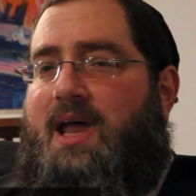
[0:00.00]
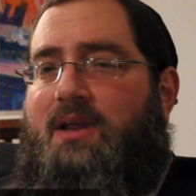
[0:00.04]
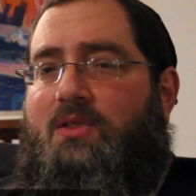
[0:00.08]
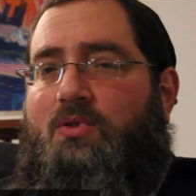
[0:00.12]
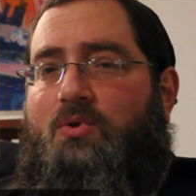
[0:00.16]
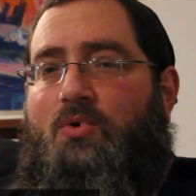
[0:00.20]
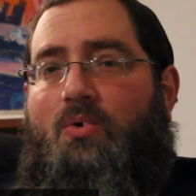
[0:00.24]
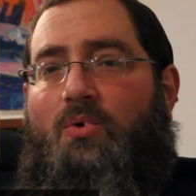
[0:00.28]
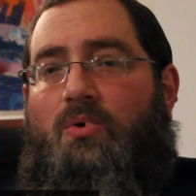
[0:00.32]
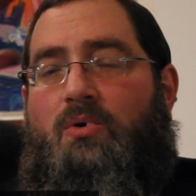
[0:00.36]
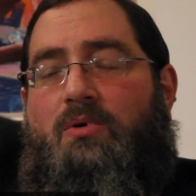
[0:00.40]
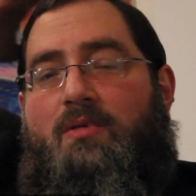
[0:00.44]
had a
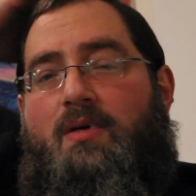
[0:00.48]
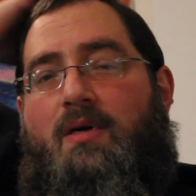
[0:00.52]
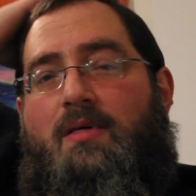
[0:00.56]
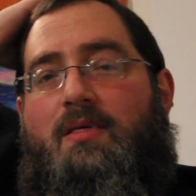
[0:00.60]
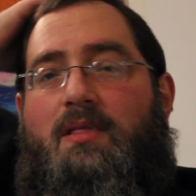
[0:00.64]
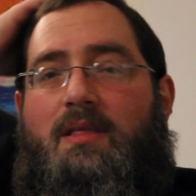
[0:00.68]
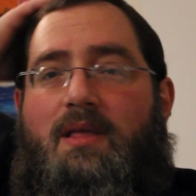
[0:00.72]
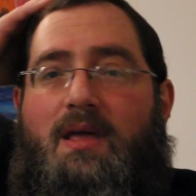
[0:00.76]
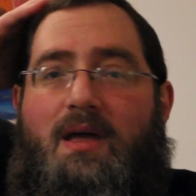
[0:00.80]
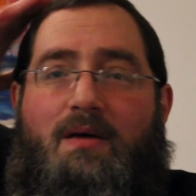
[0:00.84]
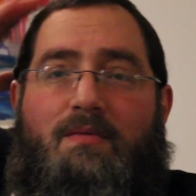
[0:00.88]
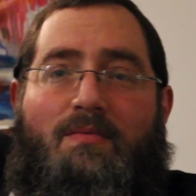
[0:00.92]
tour the
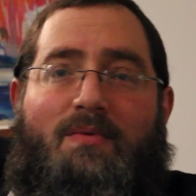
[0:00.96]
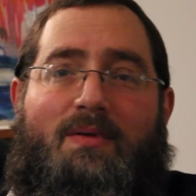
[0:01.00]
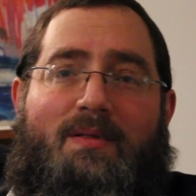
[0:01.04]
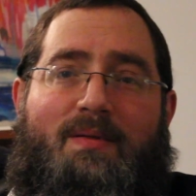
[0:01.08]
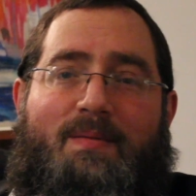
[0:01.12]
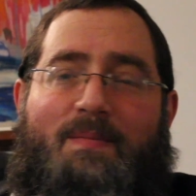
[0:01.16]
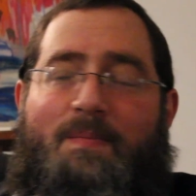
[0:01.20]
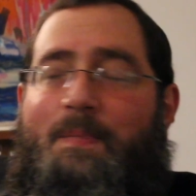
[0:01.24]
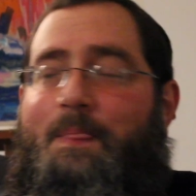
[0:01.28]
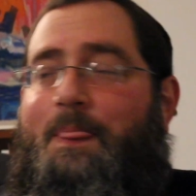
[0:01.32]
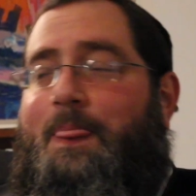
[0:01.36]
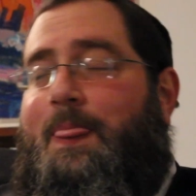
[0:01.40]
other day of
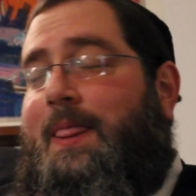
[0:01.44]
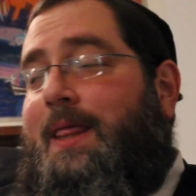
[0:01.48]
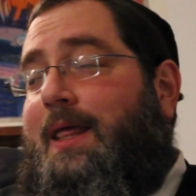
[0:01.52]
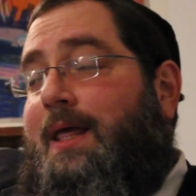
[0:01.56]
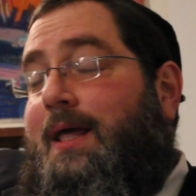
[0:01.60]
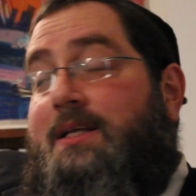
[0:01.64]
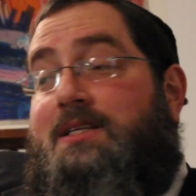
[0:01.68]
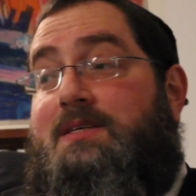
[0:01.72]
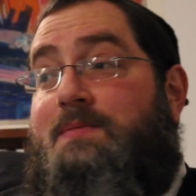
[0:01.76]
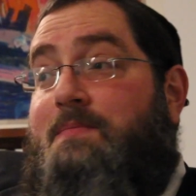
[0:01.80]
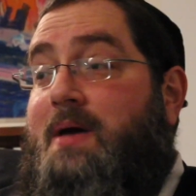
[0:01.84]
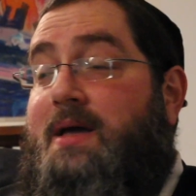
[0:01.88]
it.
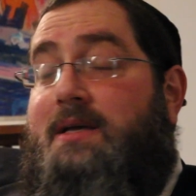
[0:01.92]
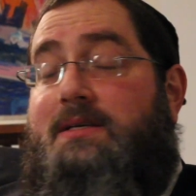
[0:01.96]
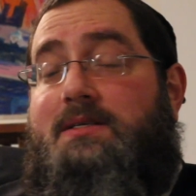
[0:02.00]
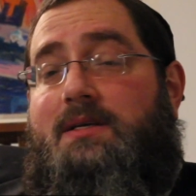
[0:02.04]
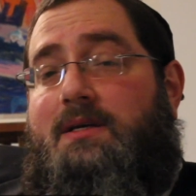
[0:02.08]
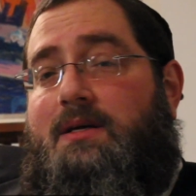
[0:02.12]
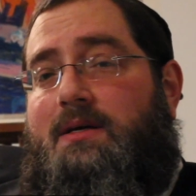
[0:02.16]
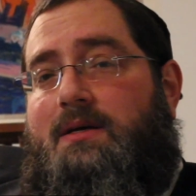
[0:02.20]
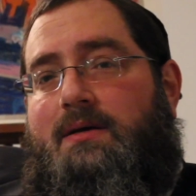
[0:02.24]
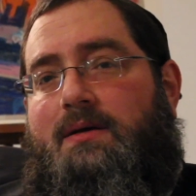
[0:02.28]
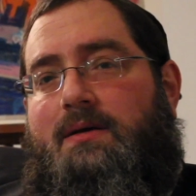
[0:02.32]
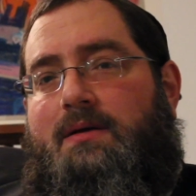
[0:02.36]
It's
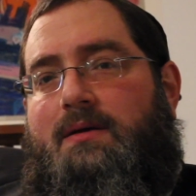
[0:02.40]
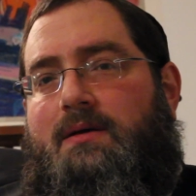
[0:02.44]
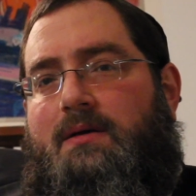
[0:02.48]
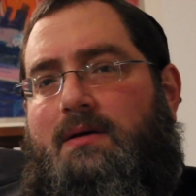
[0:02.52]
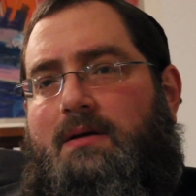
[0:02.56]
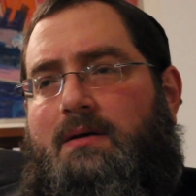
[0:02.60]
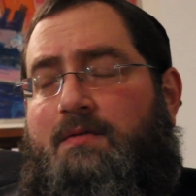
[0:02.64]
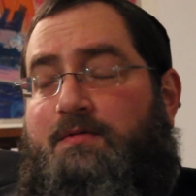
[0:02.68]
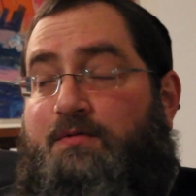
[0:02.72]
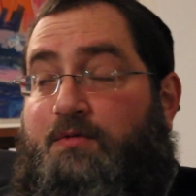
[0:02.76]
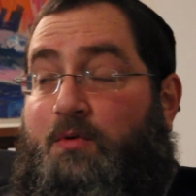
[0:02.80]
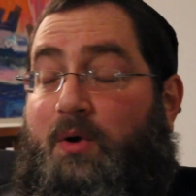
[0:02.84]
amazing.
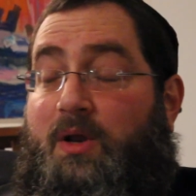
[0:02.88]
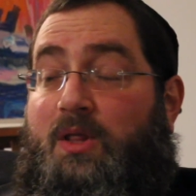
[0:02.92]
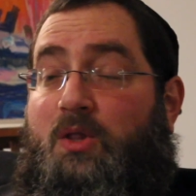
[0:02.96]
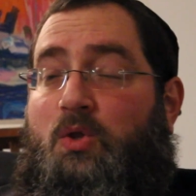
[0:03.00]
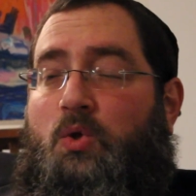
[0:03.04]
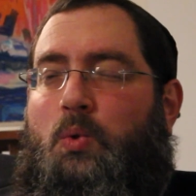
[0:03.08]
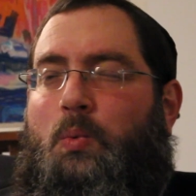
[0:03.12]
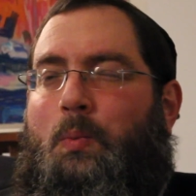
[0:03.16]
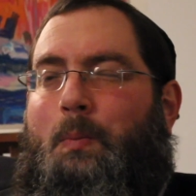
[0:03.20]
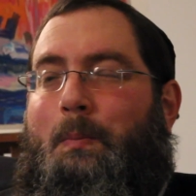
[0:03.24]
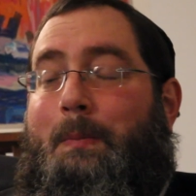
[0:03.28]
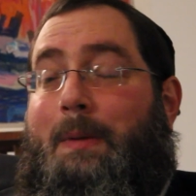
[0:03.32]

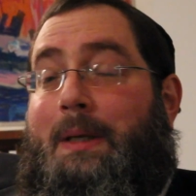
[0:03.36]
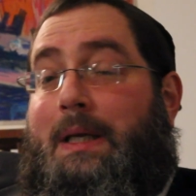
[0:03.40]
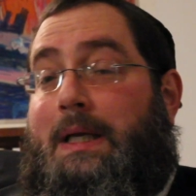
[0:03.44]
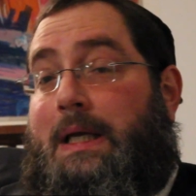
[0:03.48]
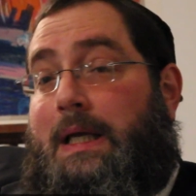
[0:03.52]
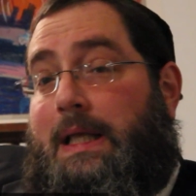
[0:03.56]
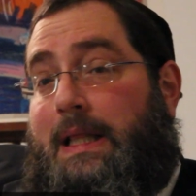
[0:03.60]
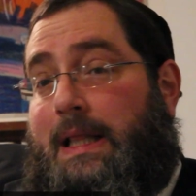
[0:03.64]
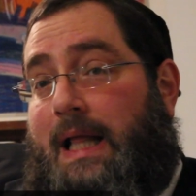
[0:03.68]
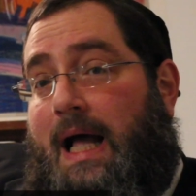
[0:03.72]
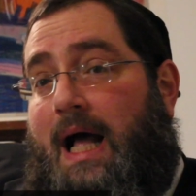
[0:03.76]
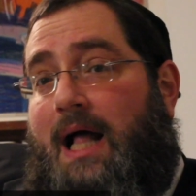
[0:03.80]
$42
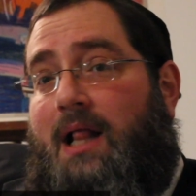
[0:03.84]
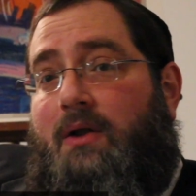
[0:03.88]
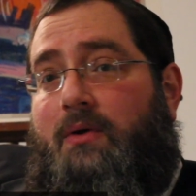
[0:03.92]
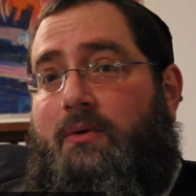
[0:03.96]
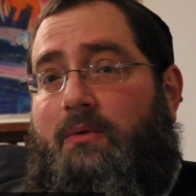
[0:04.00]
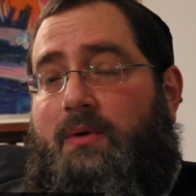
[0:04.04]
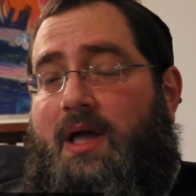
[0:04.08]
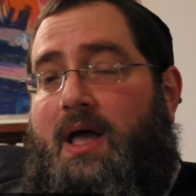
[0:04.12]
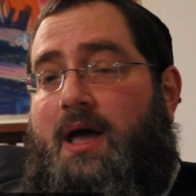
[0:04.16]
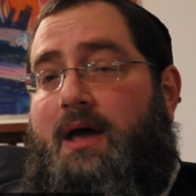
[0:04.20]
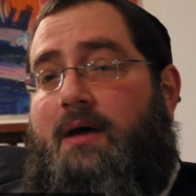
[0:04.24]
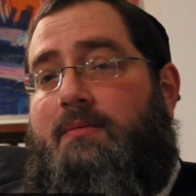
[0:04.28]
million
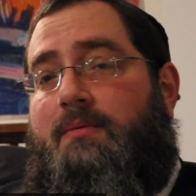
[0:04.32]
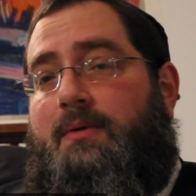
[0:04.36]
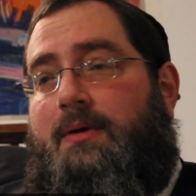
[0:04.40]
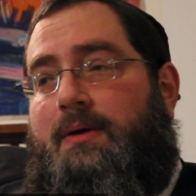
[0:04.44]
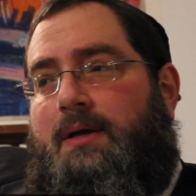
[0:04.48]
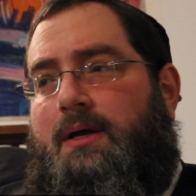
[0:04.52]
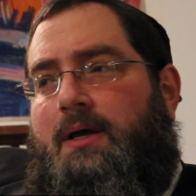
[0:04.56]
rehab.